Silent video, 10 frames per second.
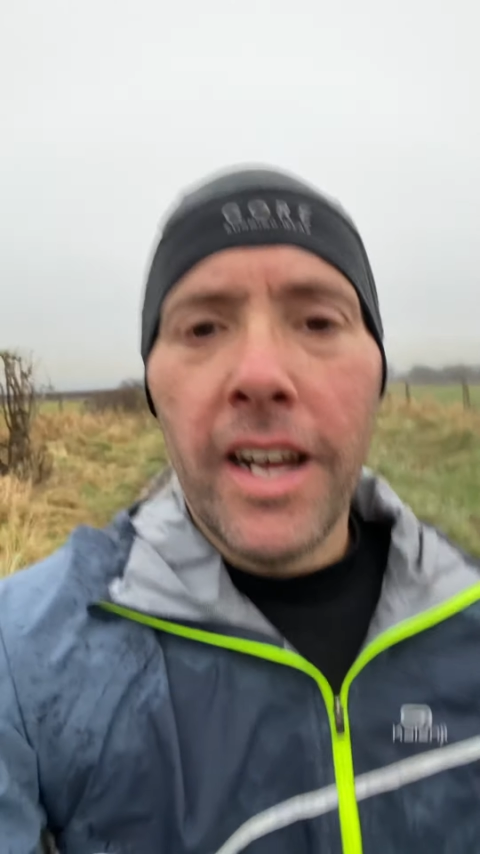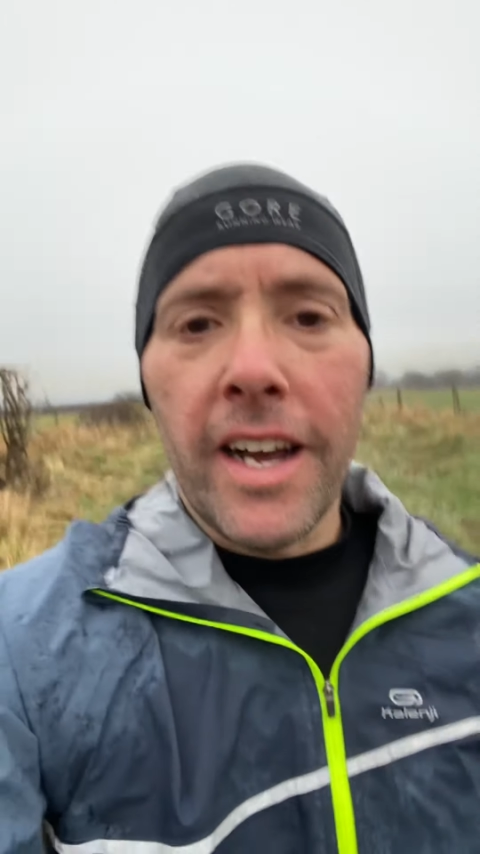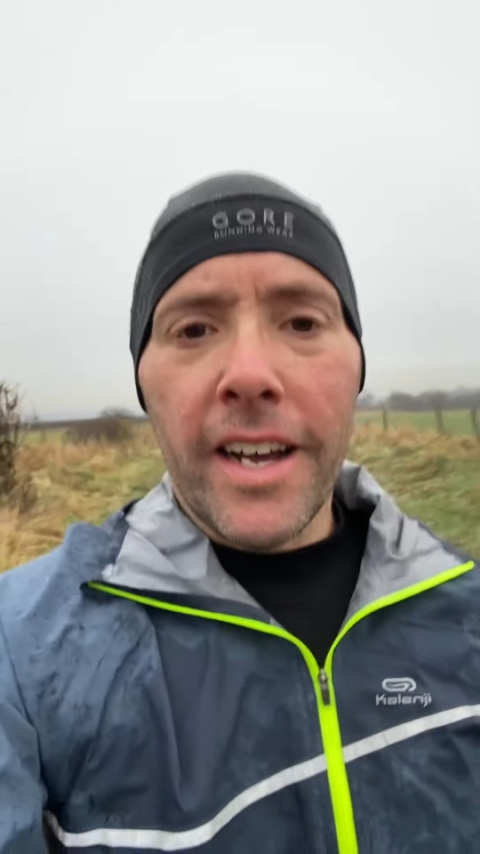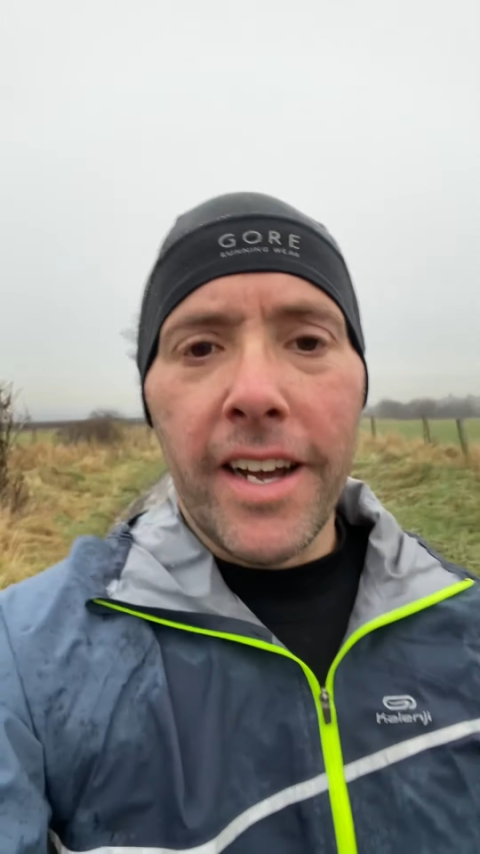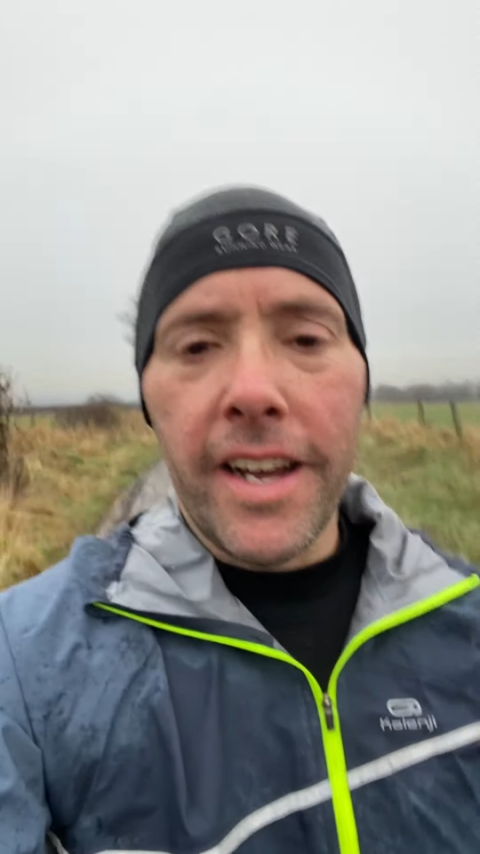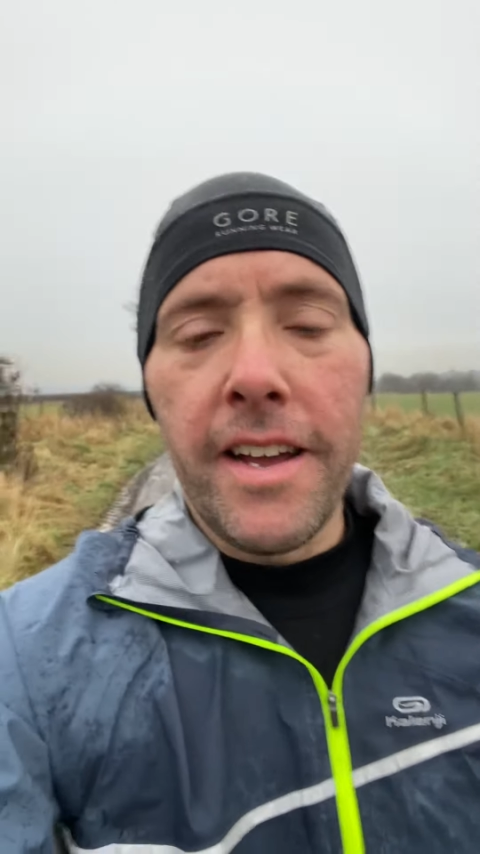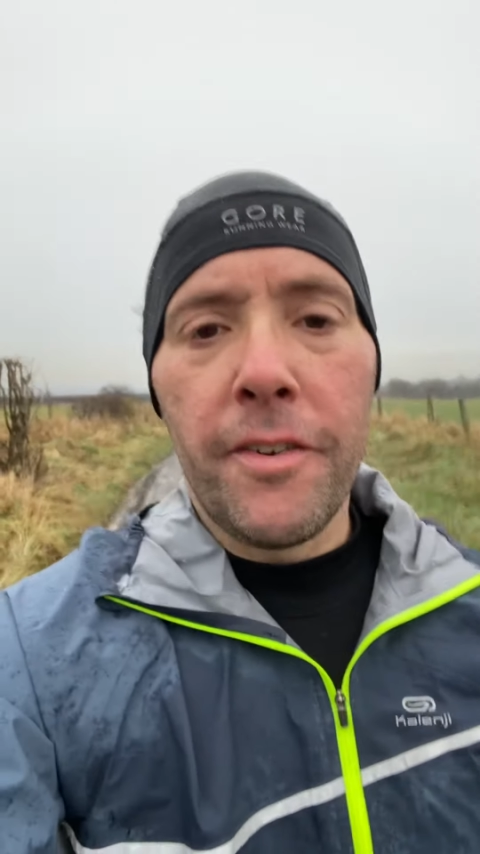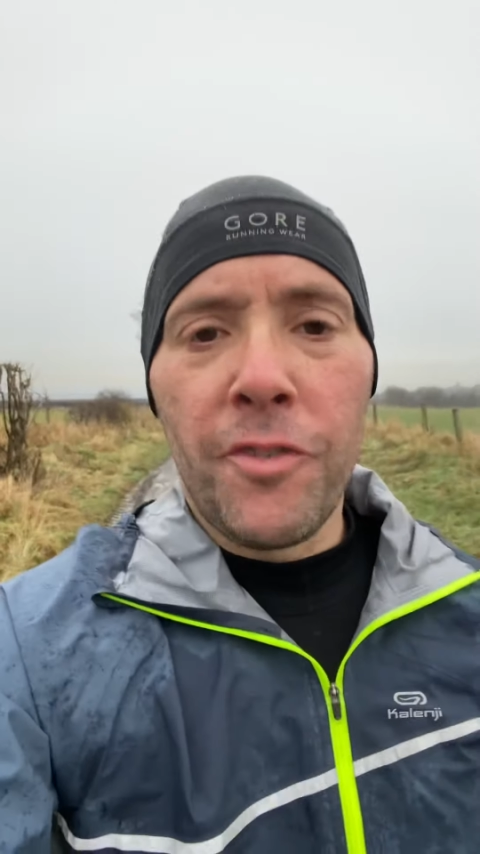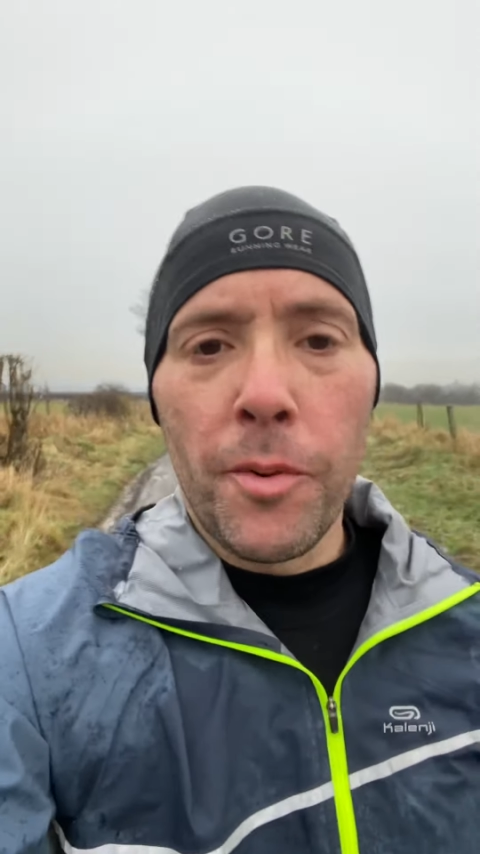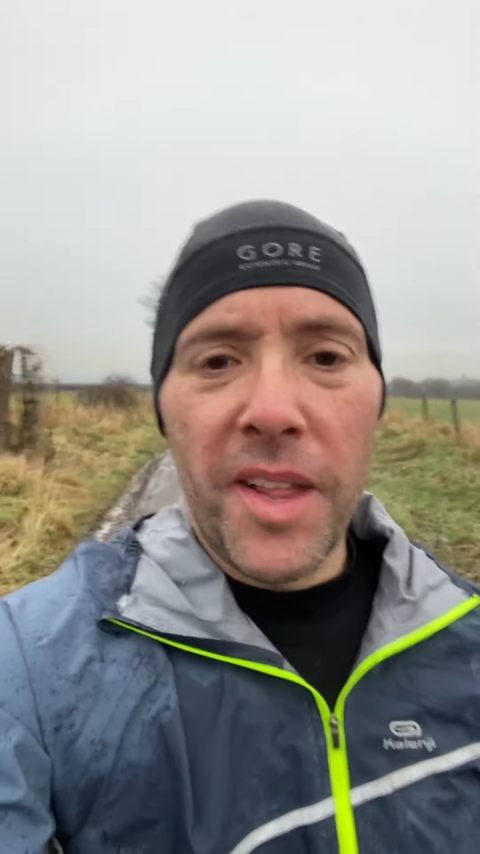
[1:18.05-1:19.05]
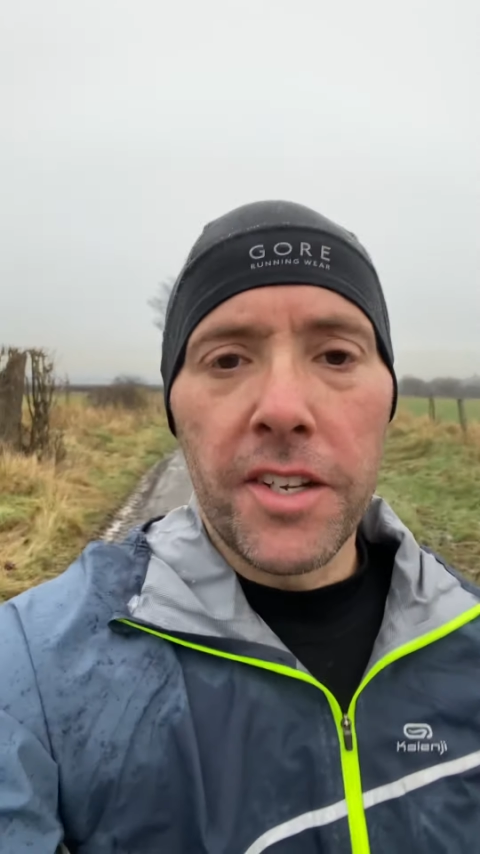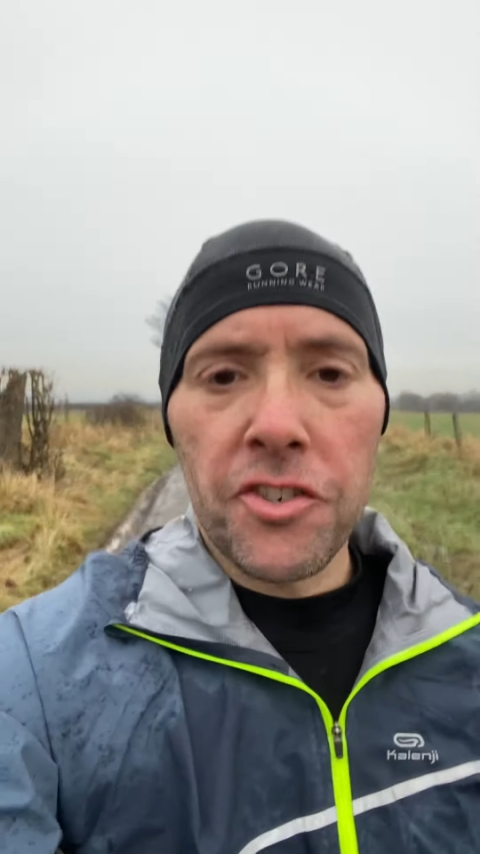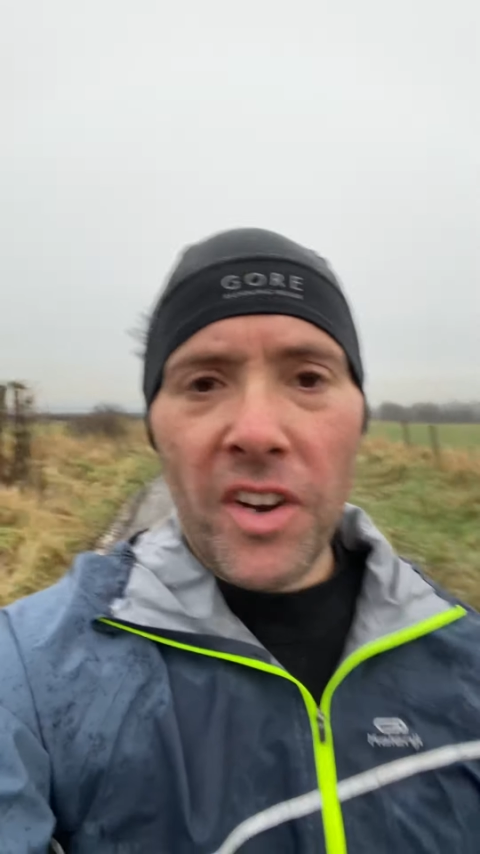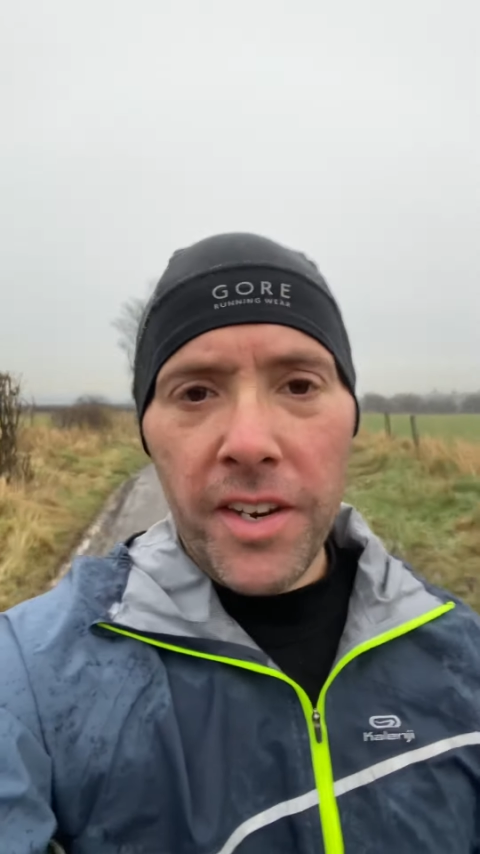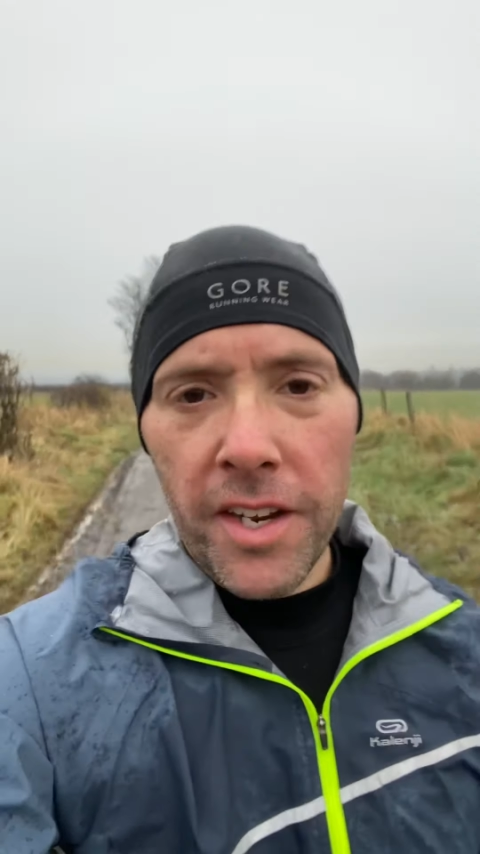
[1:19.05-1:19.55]
for whether it's
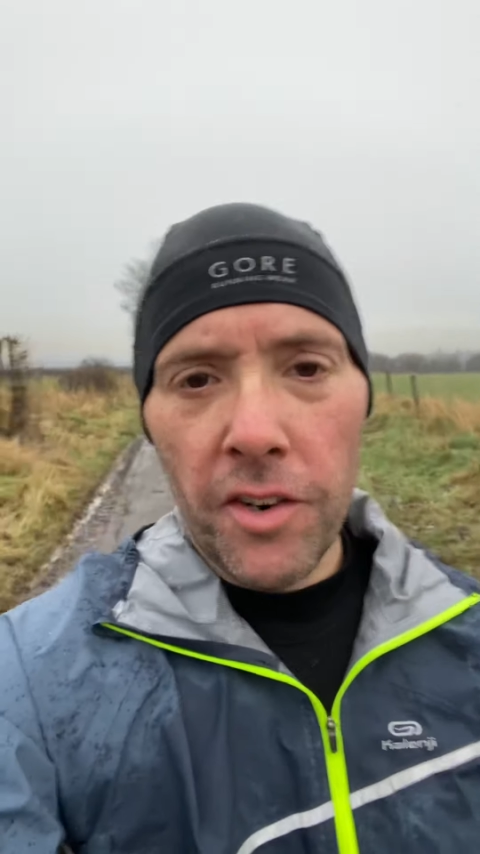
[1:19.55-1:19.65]
running